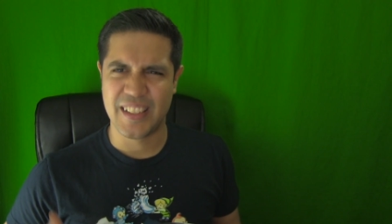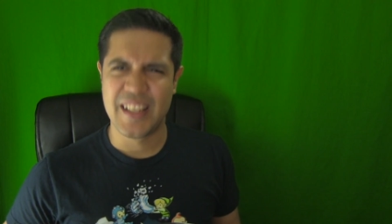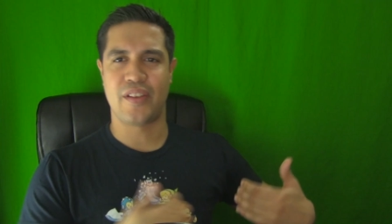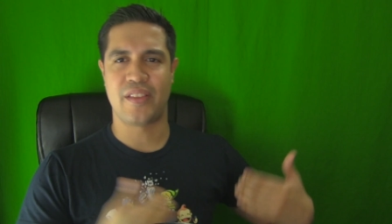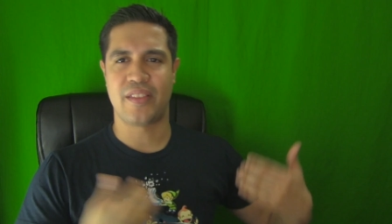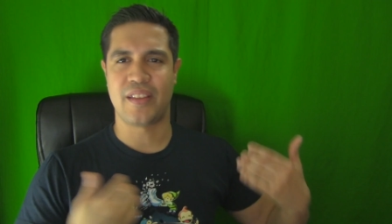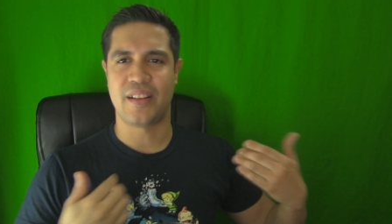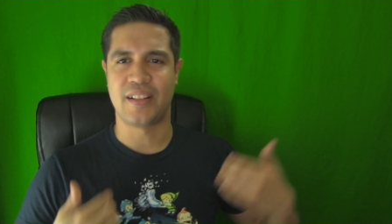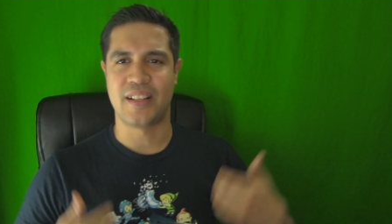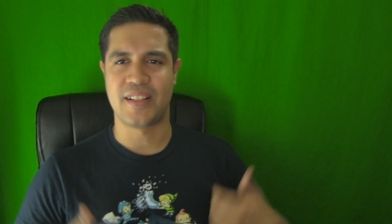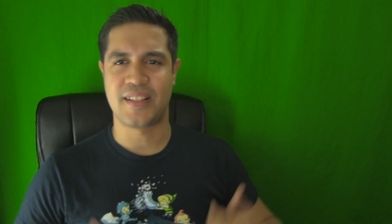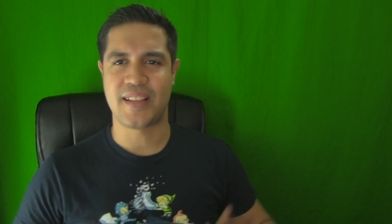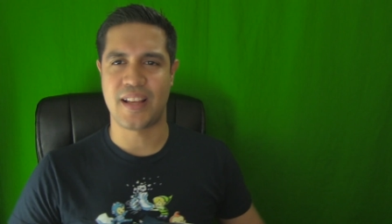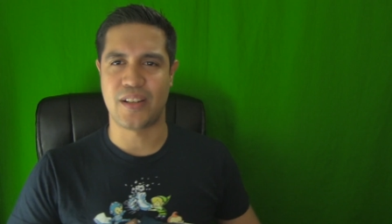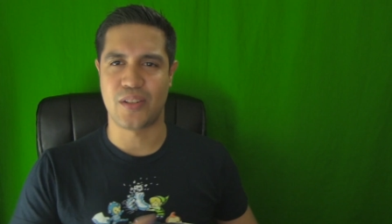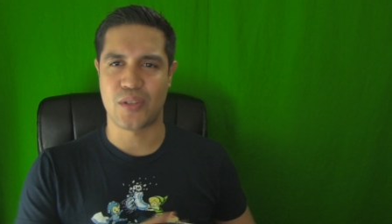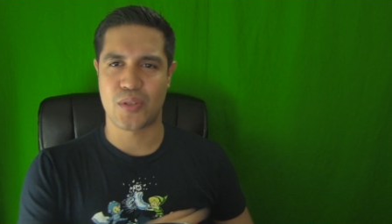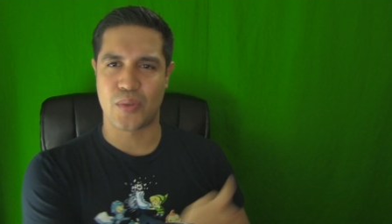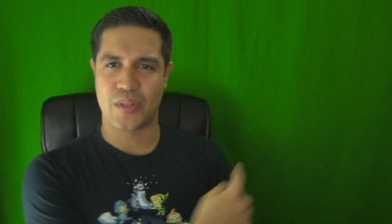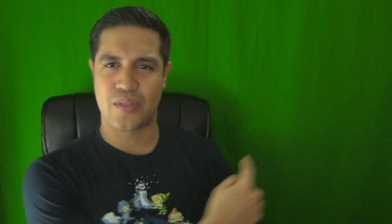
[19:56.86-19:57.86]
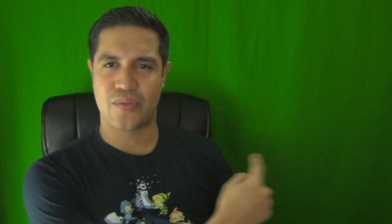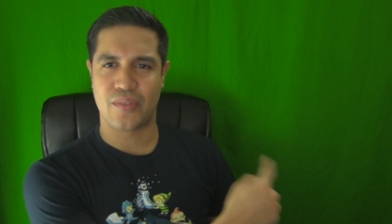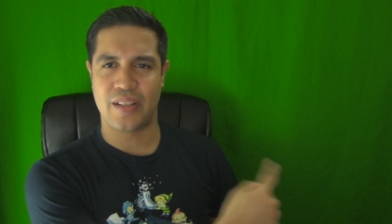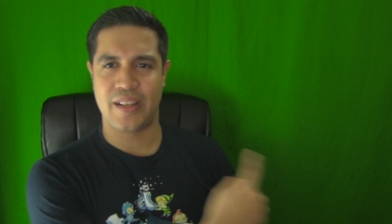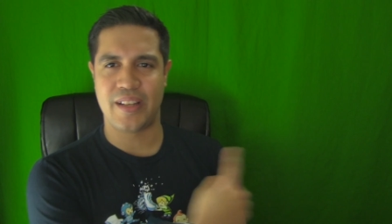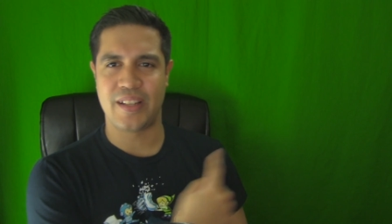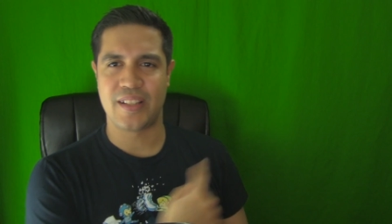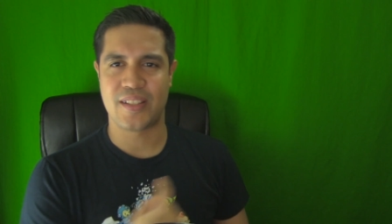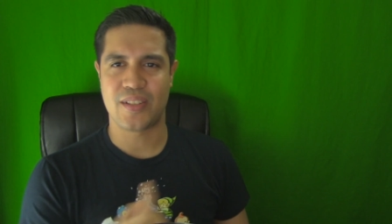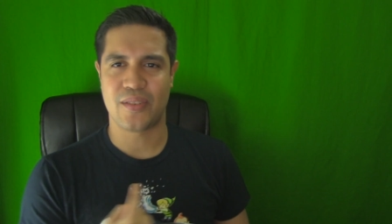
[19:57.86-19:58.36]
everything Nintendo Switch
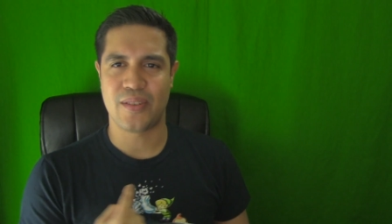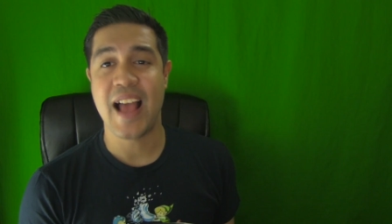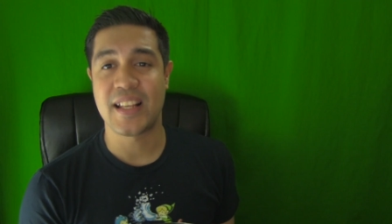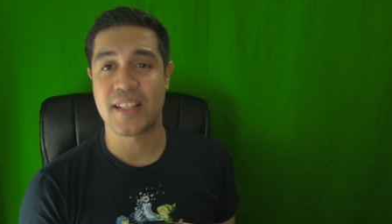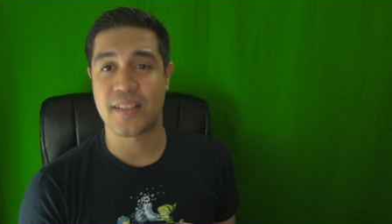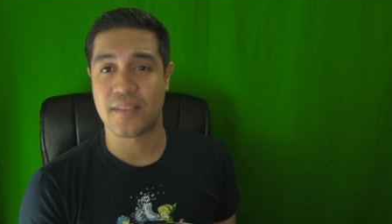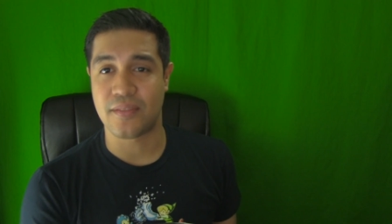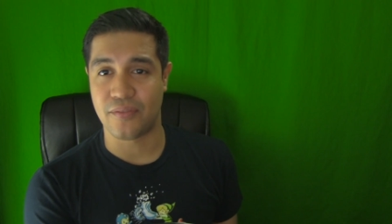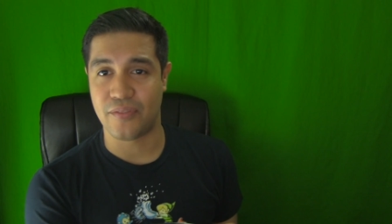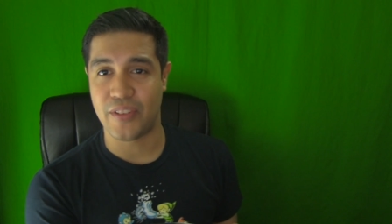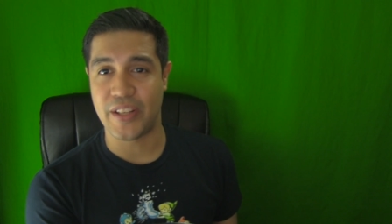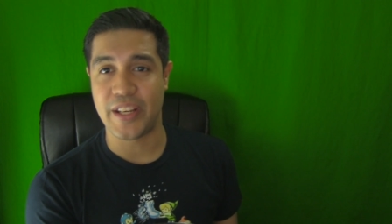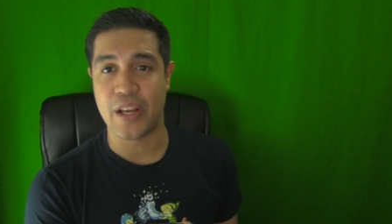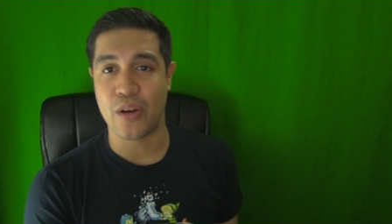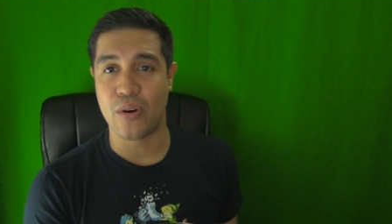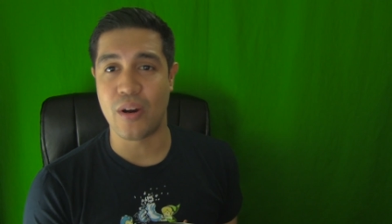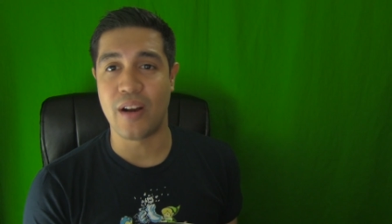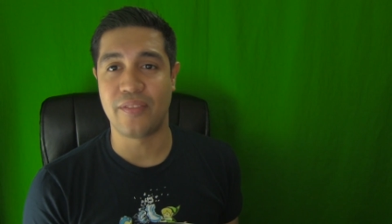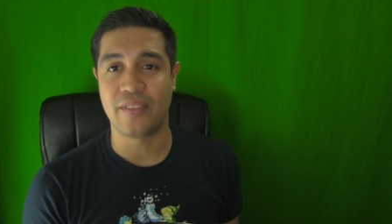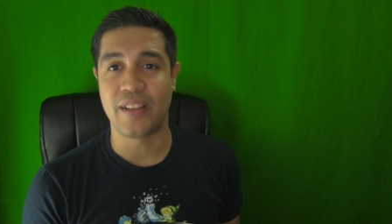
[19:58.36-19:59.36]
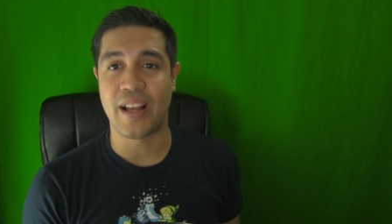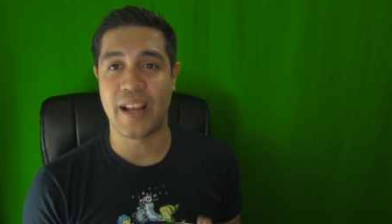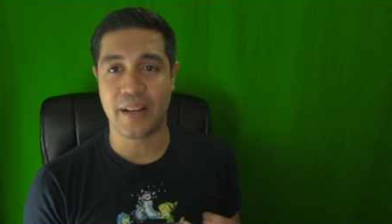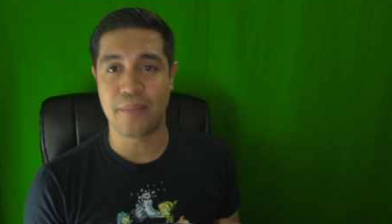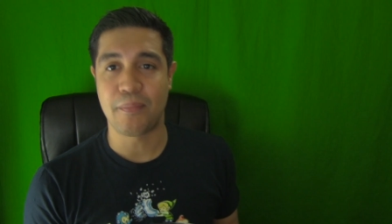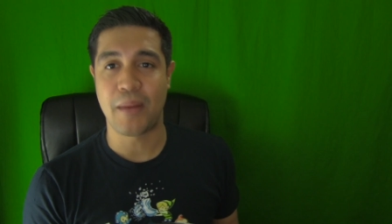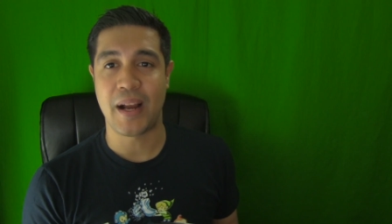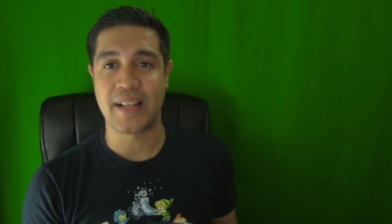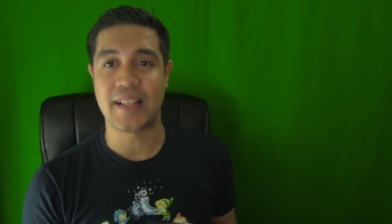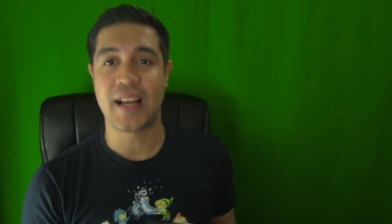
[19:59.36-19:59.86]
related. It has video of like